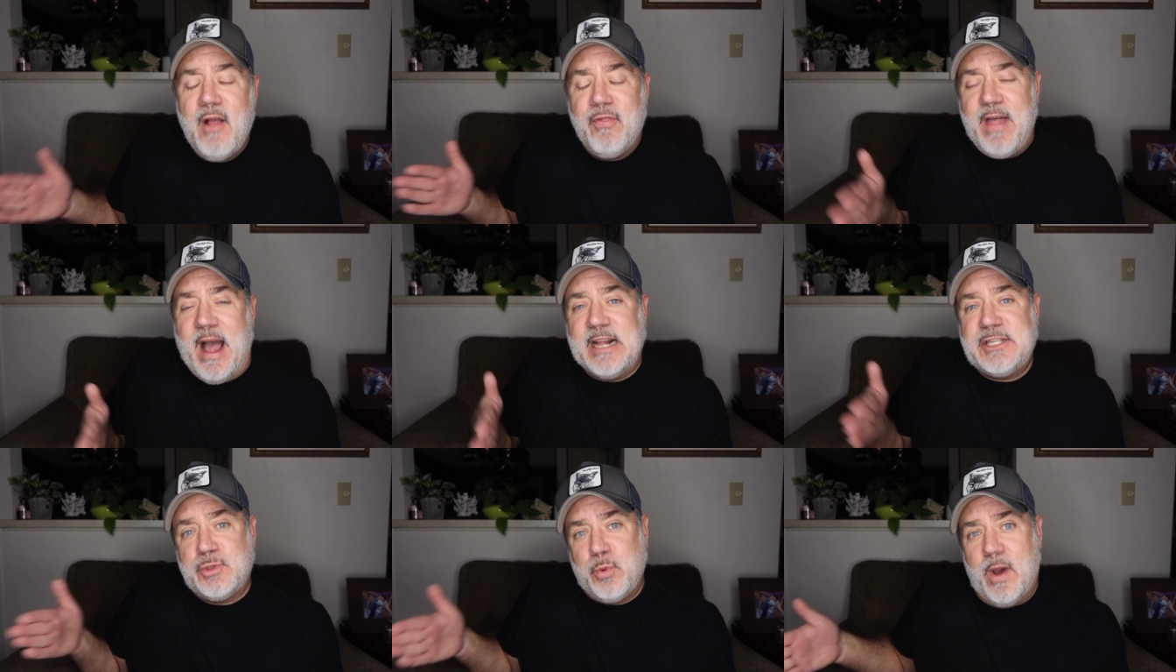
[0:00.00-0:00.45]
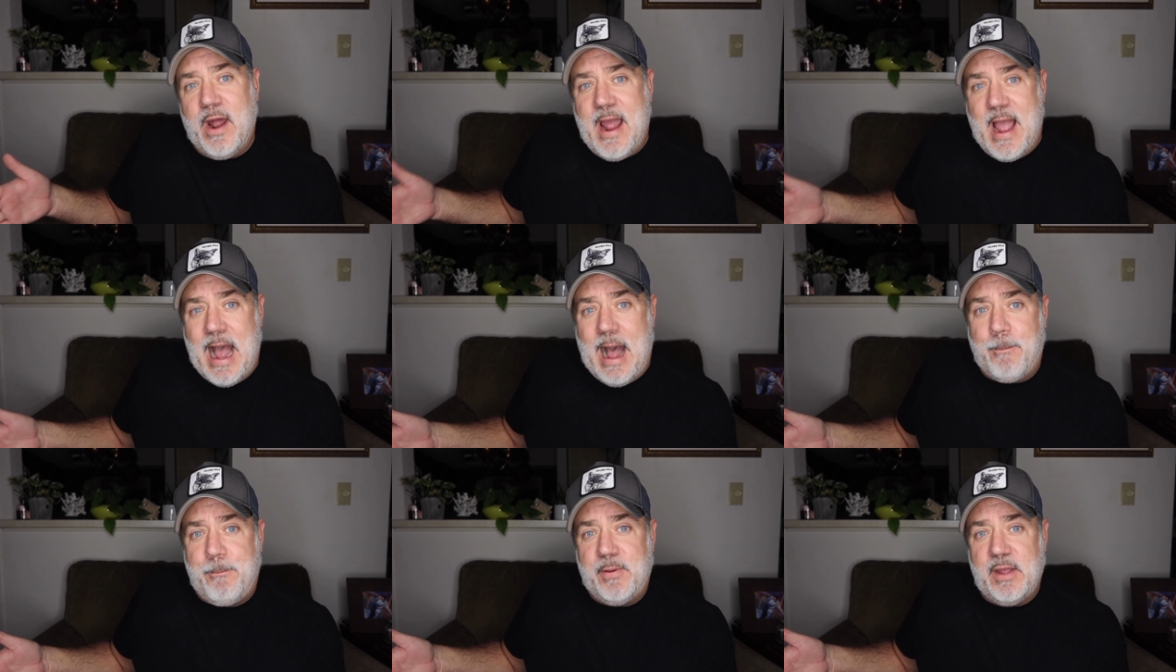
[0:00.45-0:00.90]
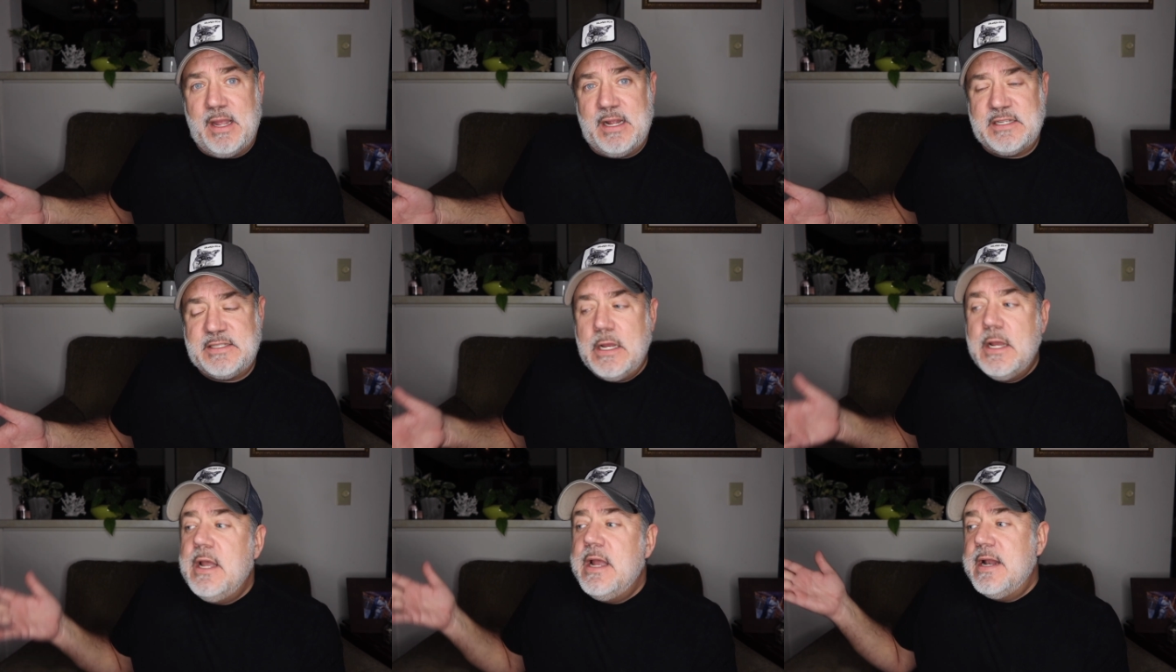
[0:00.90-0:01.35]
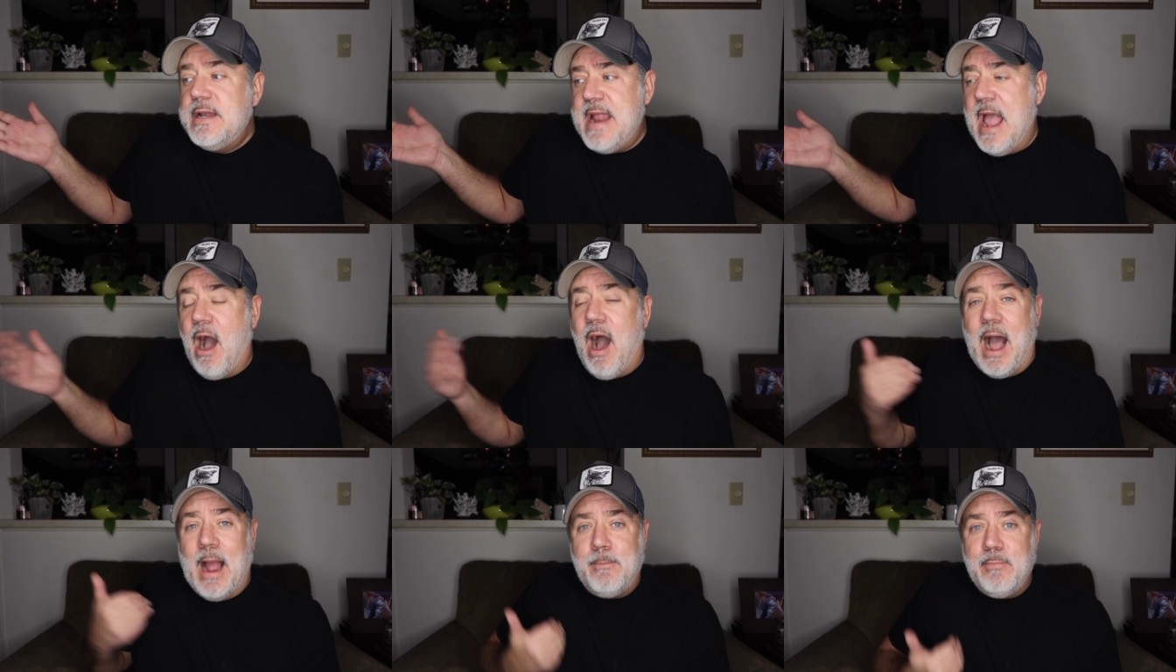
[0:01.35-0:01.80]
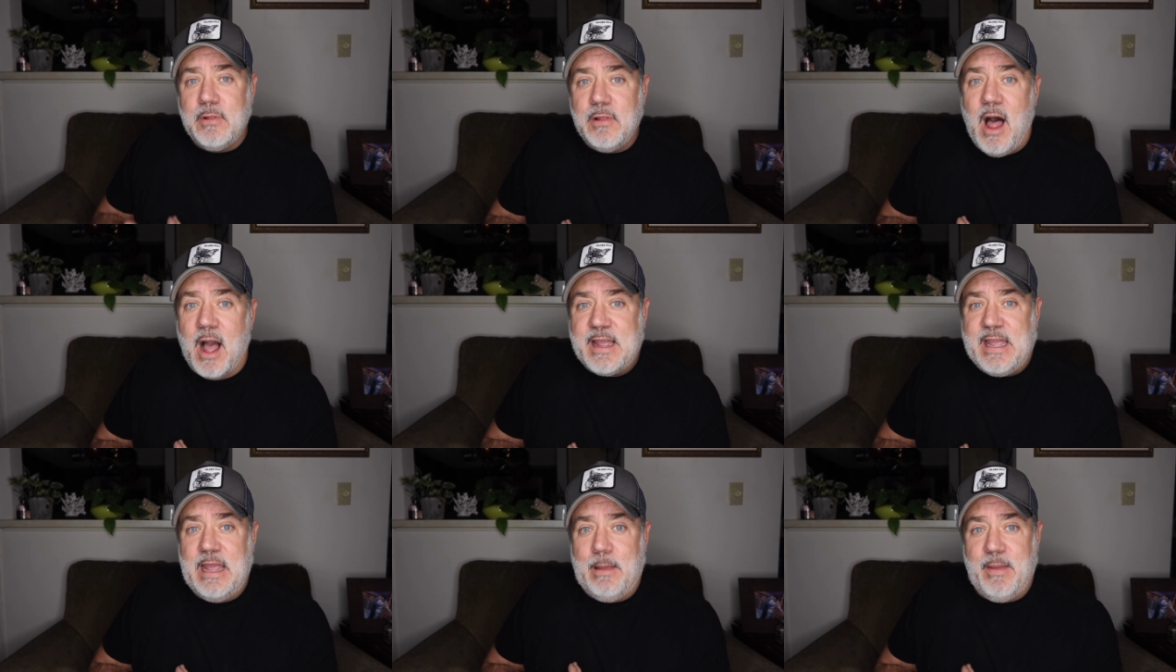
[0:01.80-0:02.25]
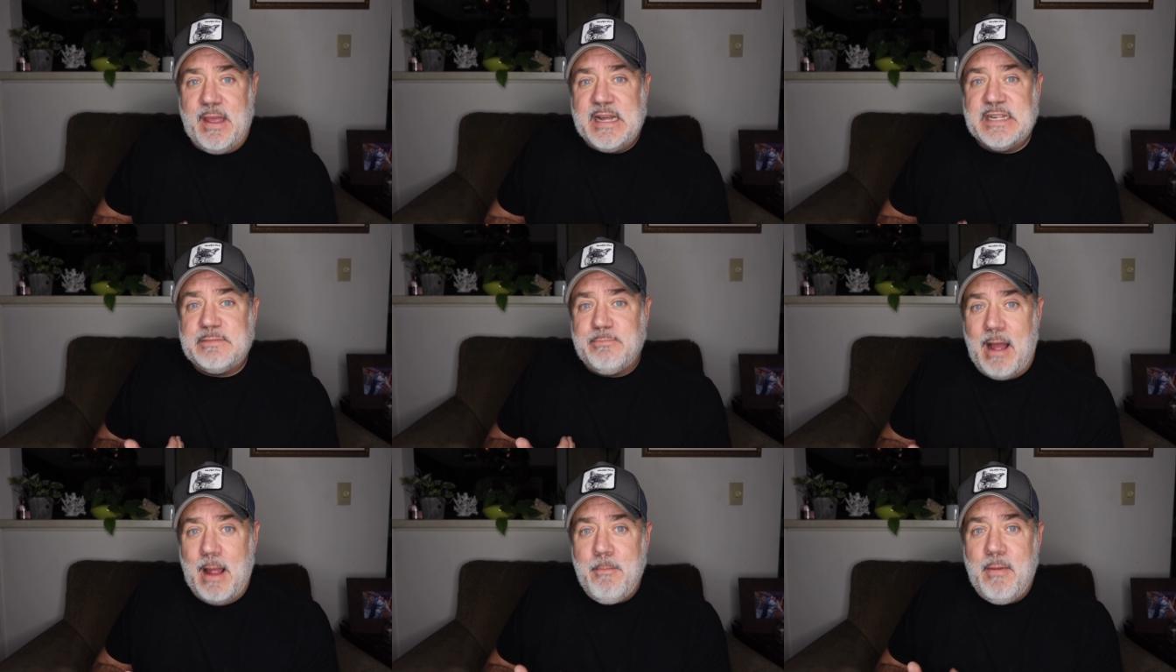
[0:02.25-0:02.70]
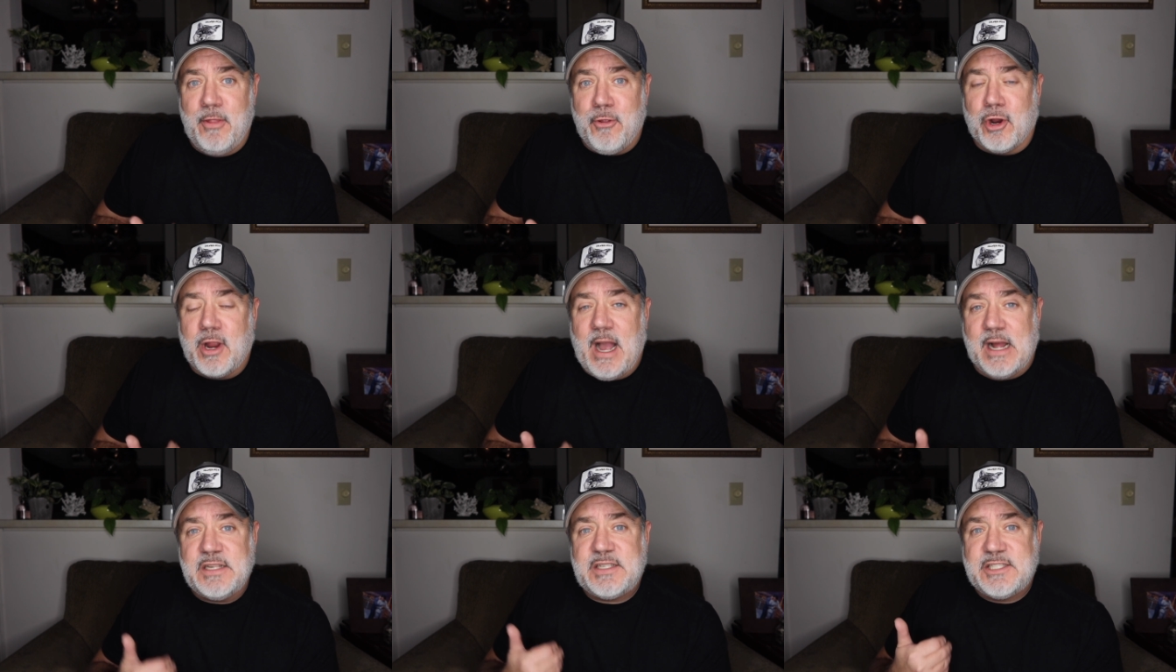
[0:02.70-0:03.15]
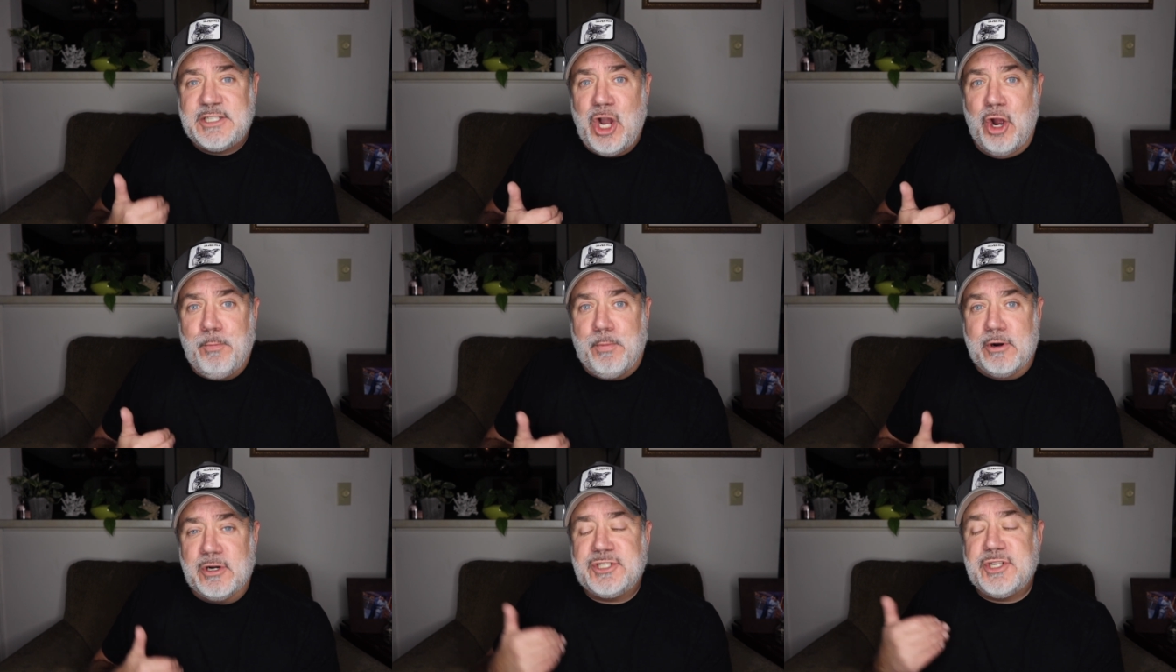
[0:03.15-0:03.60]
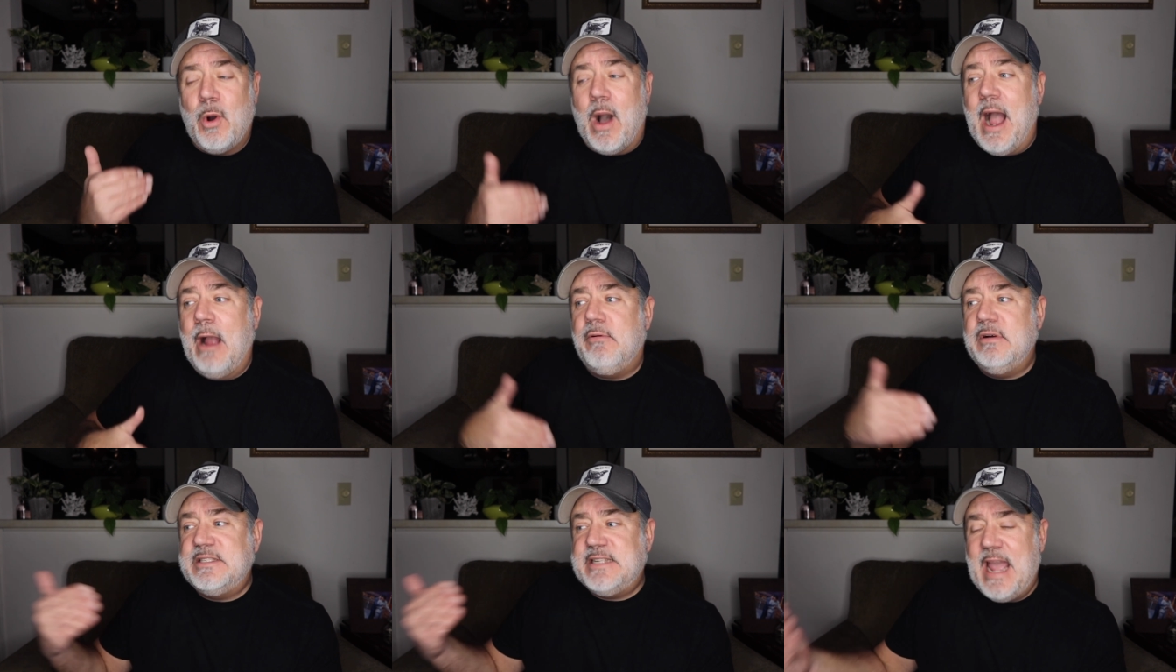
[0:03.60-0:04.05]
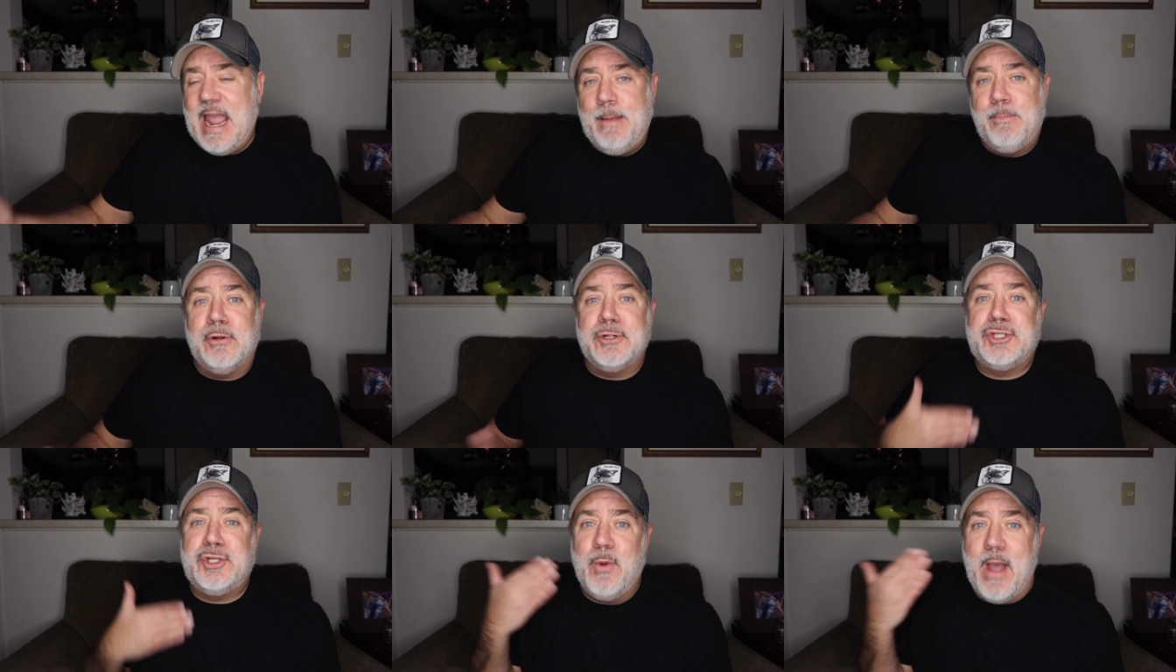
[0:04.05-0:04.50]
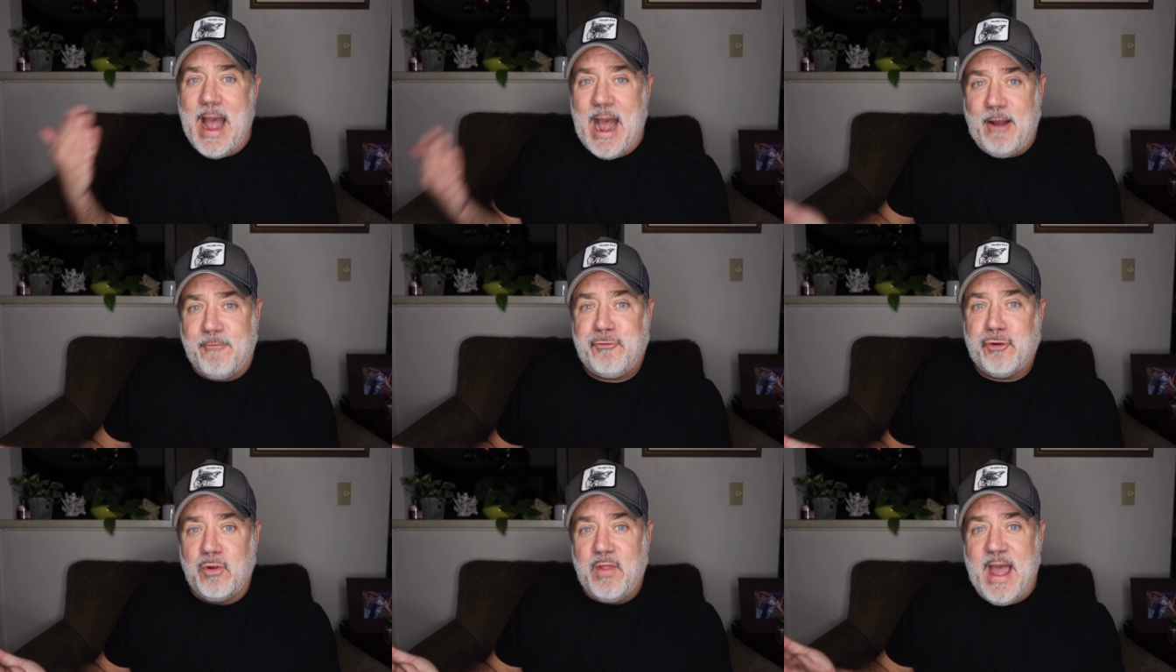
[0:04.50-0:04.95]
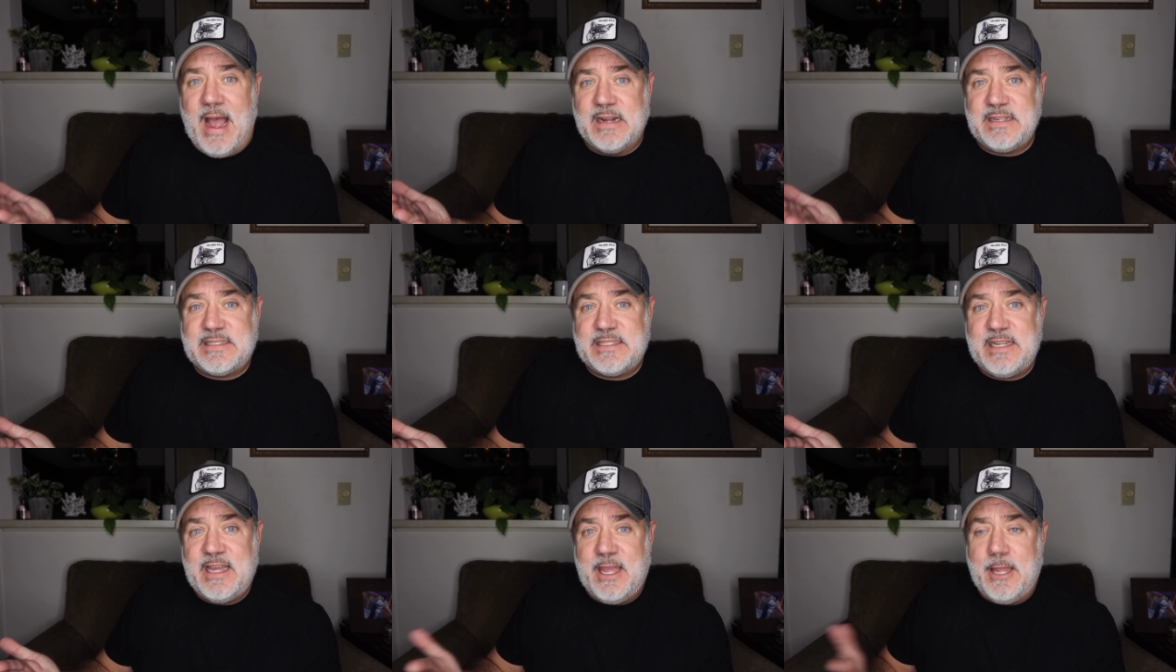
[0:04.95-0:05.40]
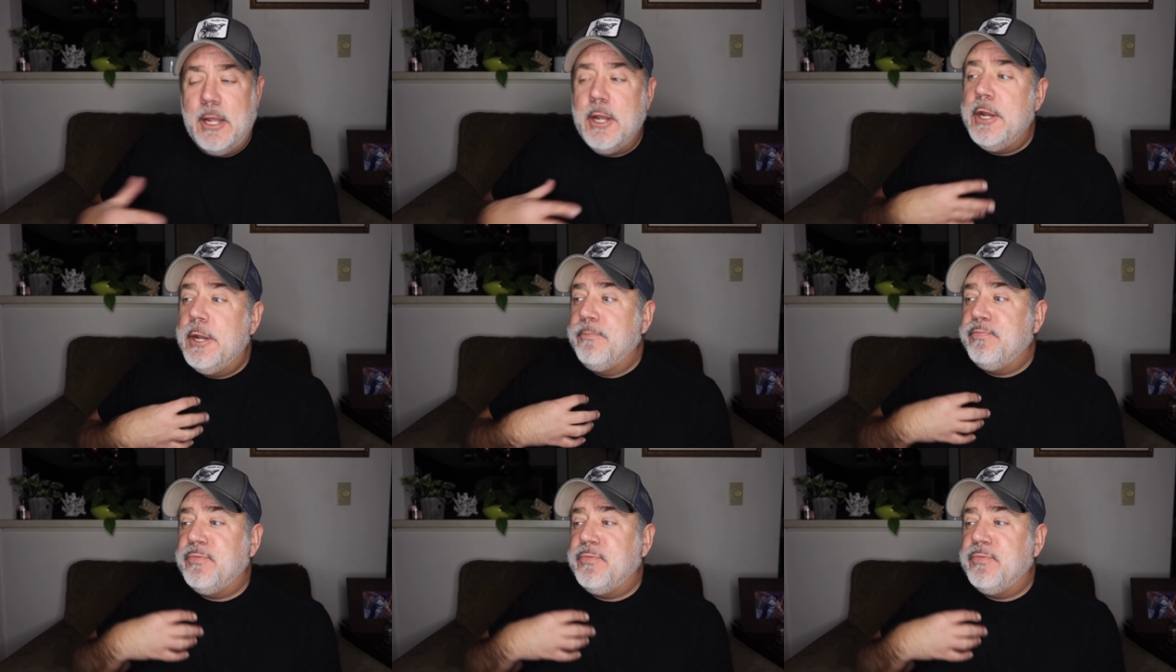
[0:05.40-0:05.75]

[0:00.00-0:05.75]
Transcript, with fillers: That's what happened. Now, I'm lucky because my mother got sober, so I was able to, after that, see